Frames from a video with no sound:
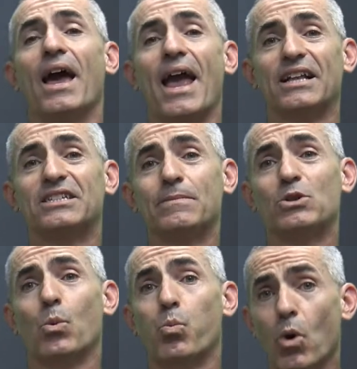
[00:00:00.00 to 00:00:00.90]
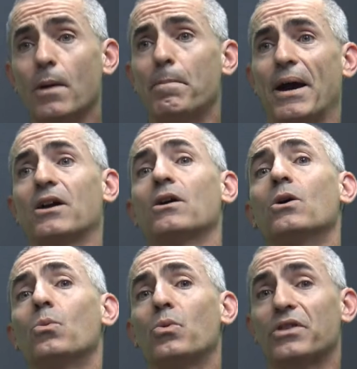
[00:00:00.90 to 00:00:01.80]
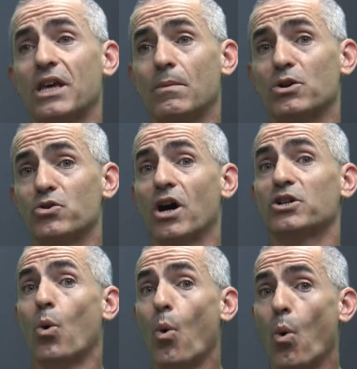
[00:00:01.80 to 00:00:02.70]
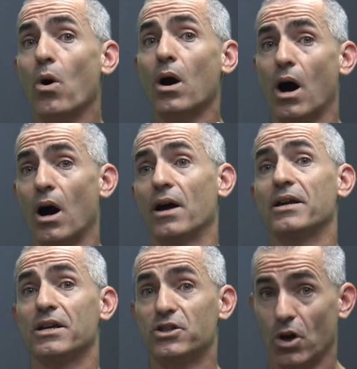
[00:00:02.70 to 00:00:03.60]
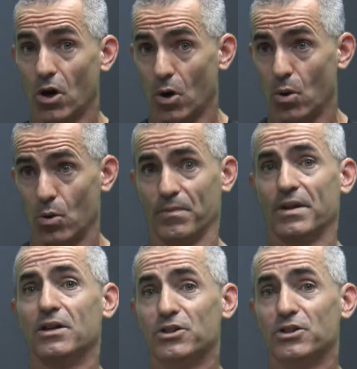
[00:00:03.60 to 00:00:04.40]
and seems to work better with chemo drugs or on its own.